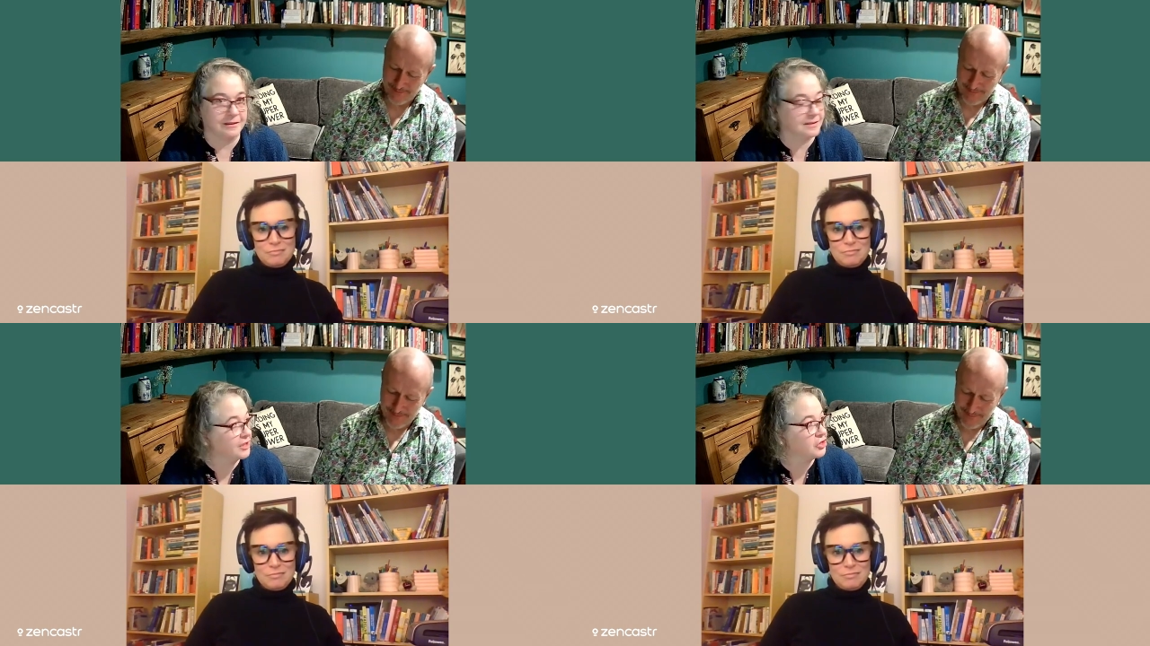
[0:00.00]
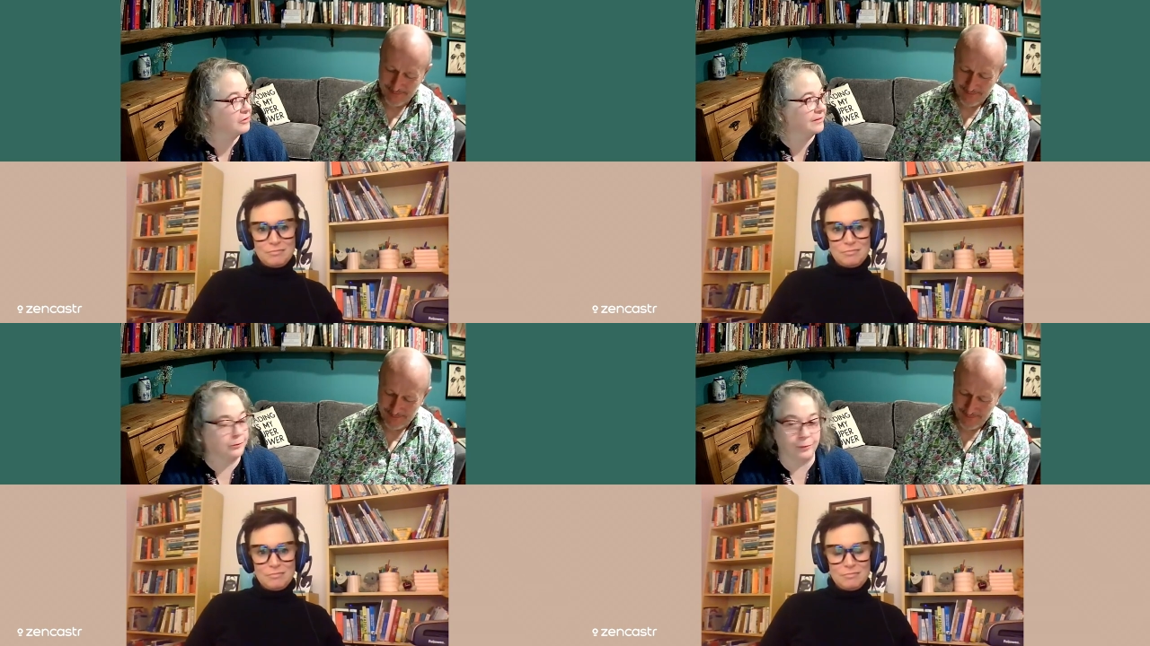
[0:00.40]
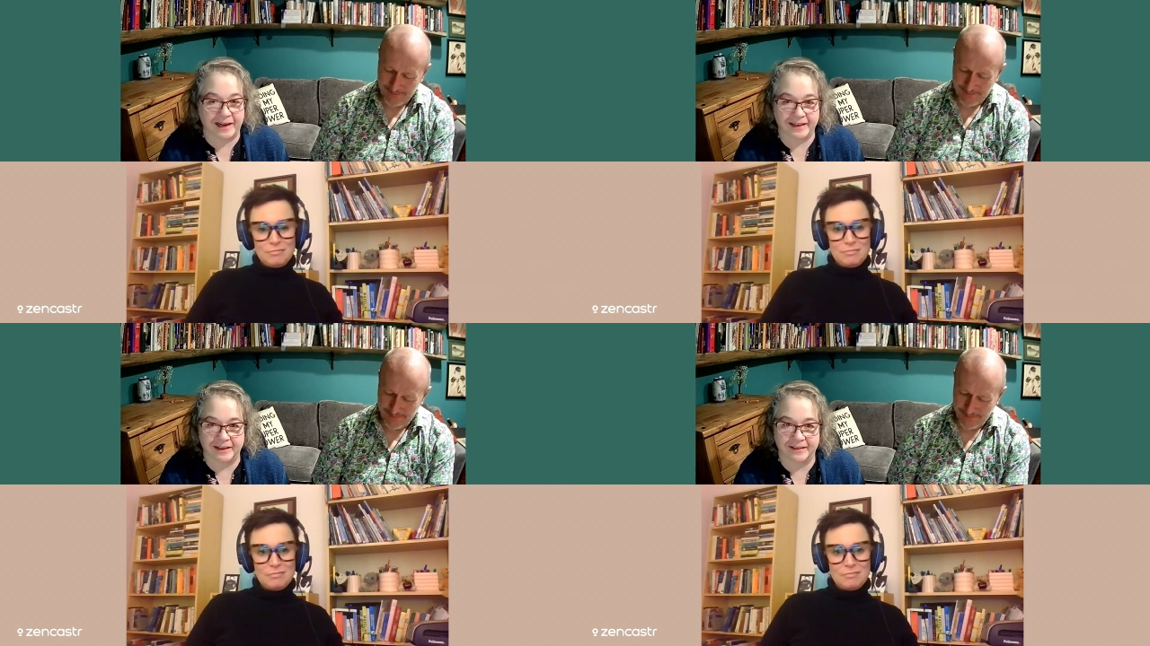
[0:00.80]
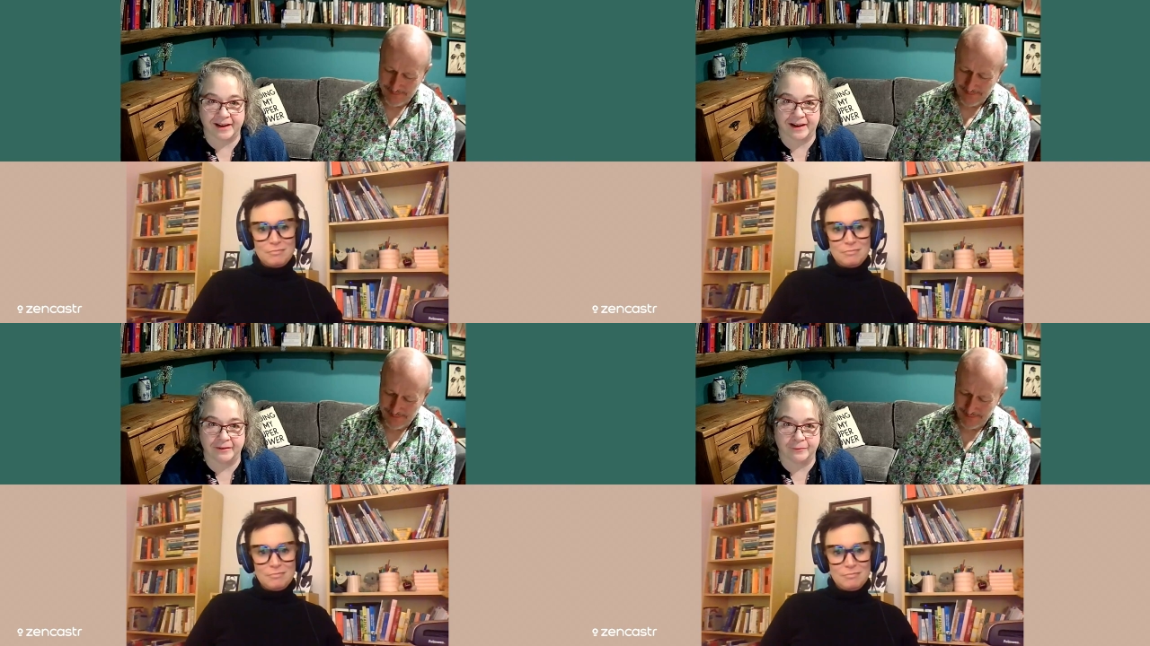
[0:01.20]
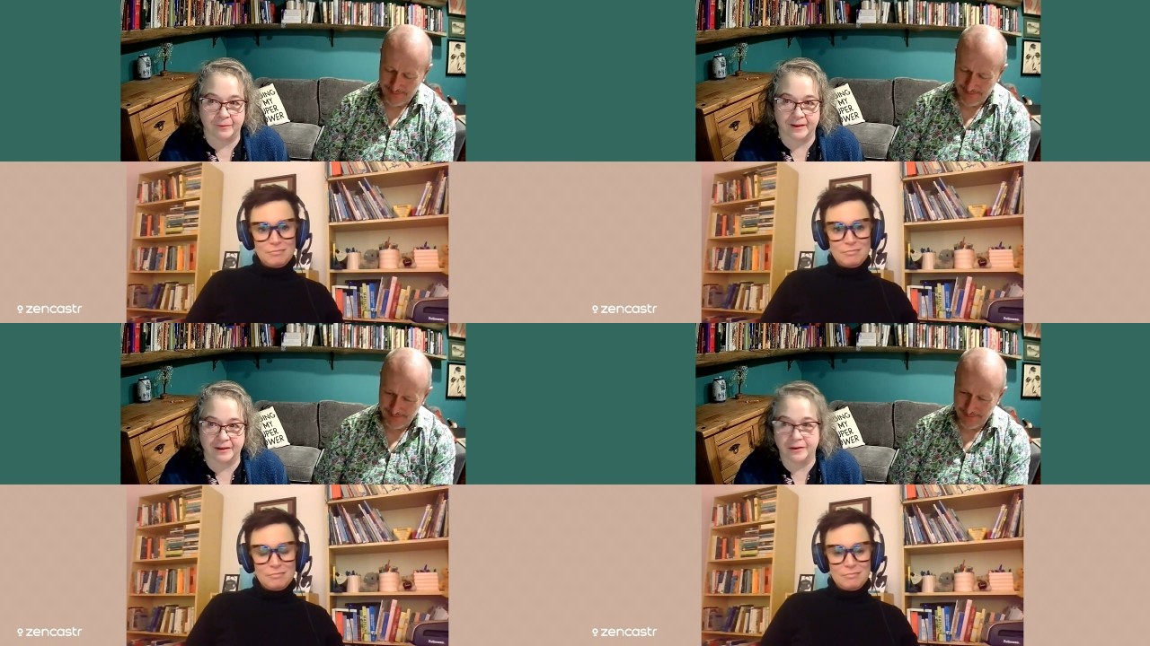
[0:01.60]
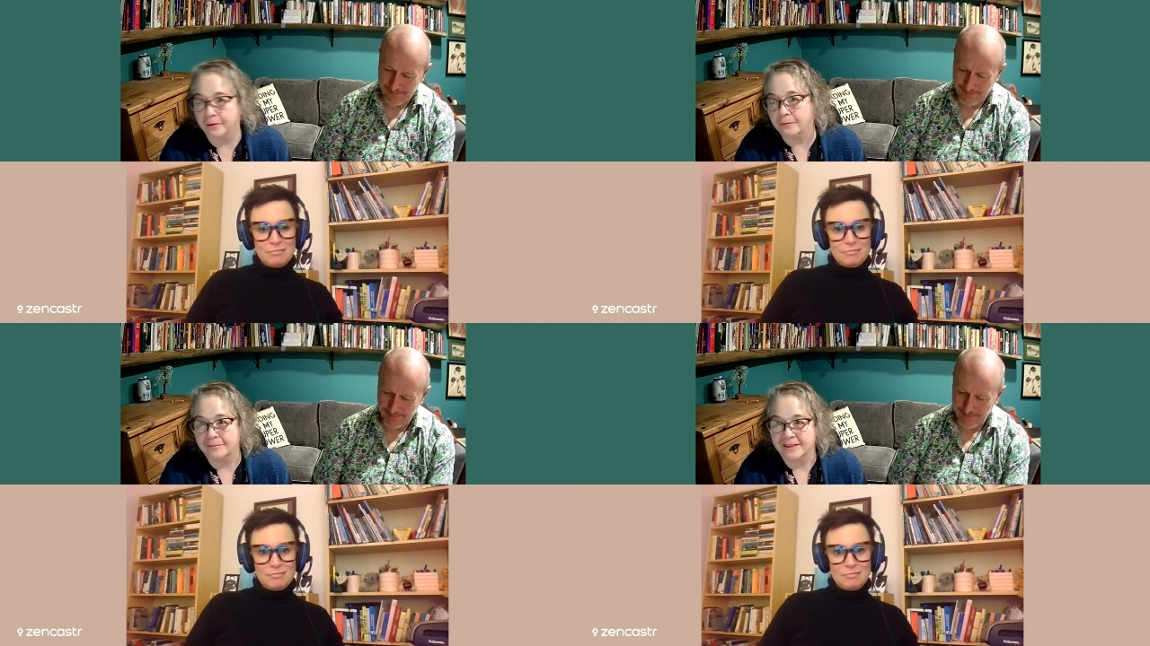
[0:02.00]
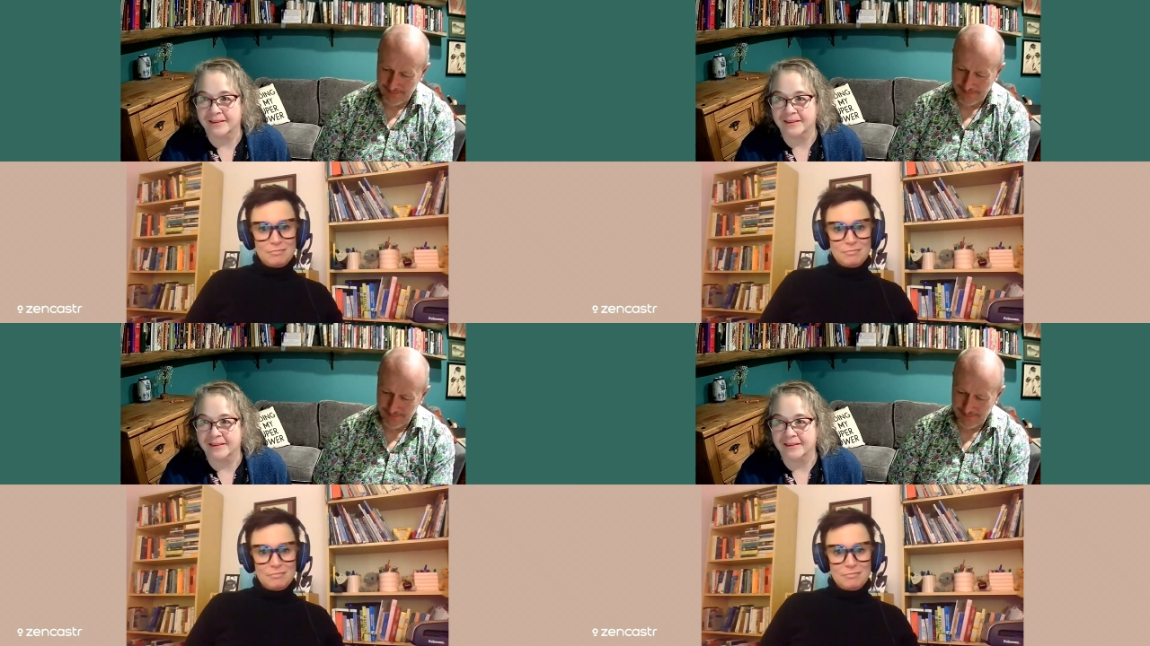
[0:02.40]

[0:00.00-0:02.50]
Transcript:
Speaker 1: digitally ready and and you know